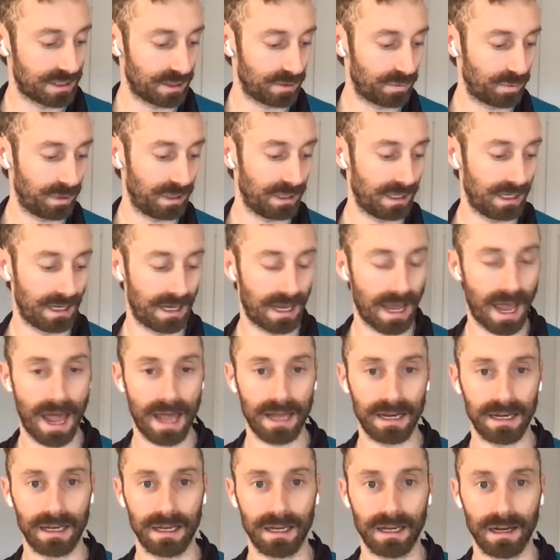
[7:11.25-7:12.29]
did we
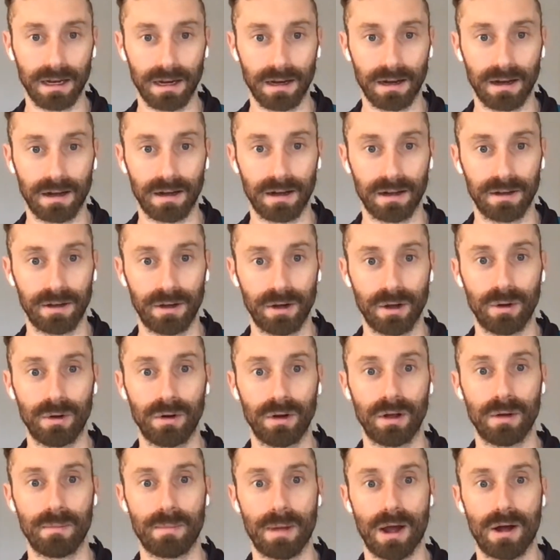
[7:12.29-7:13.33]
get a
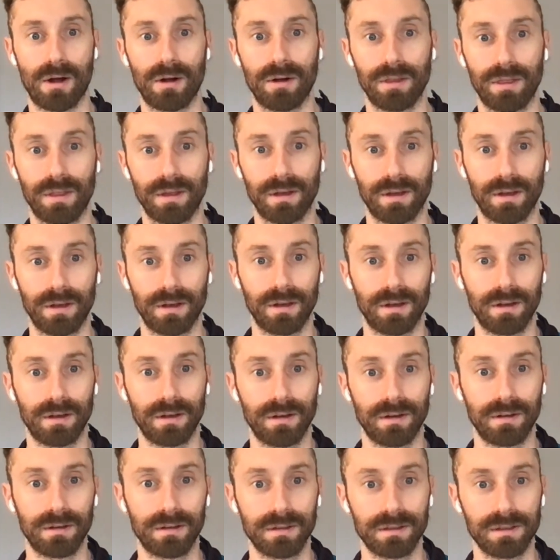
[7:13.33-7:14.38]
note about
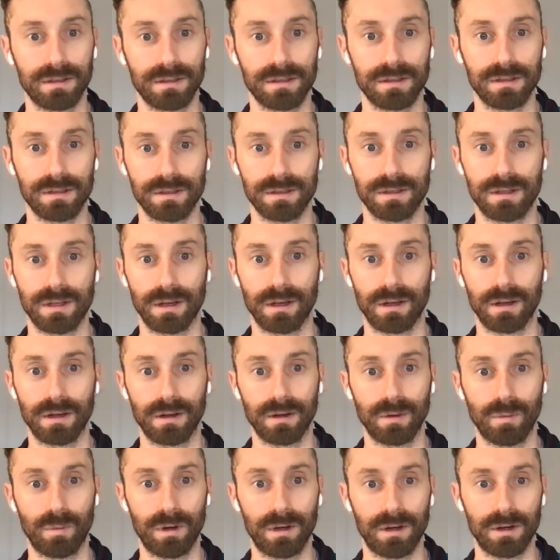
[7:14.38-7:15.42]
the
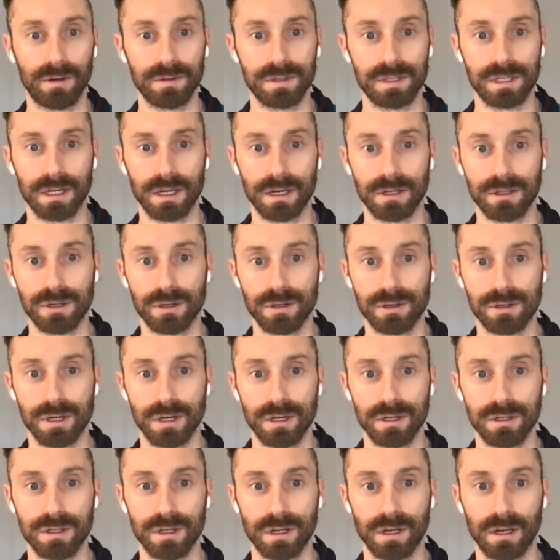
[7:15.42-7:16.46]
Windows signature
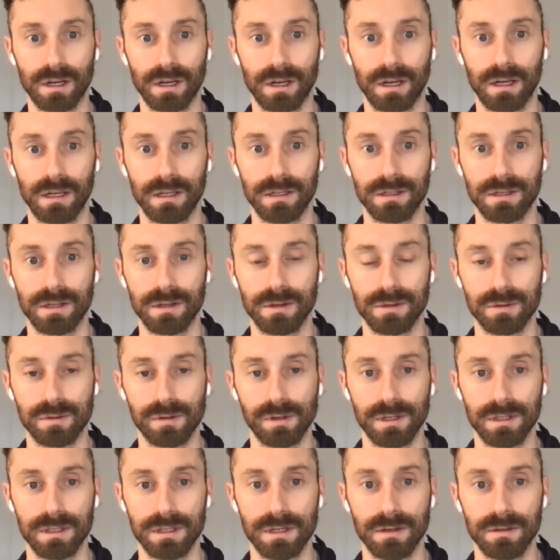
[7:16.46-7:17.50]
changing into those
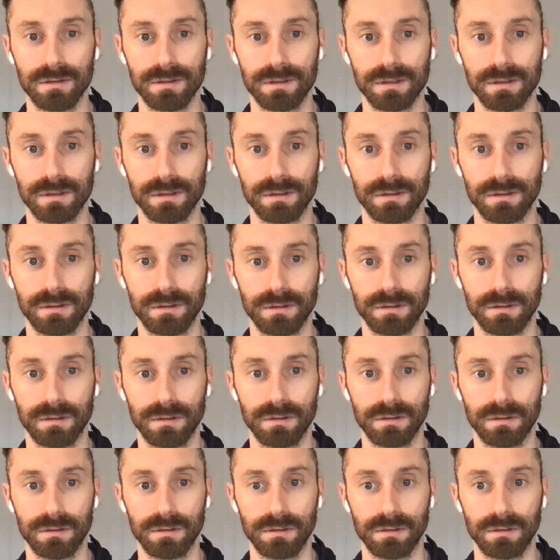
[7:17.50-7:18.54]
release notes?
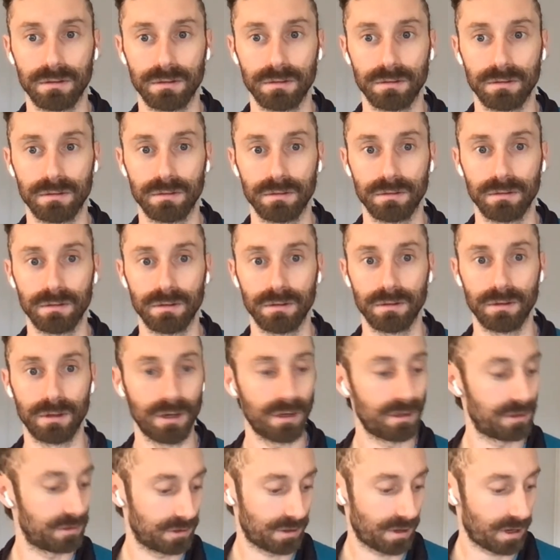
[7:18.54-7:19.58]

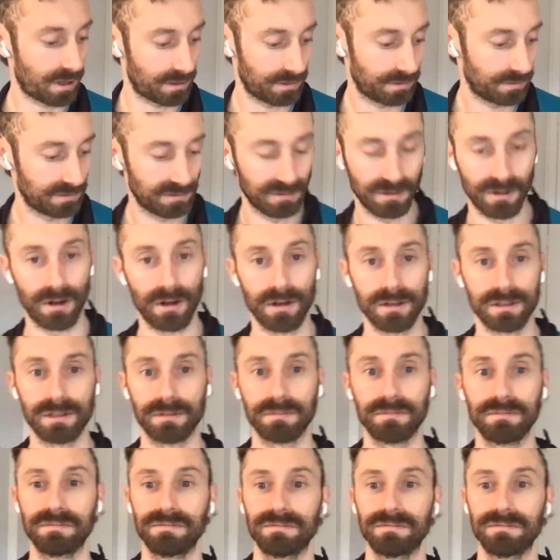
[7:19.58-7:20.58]
Good, great, awesome.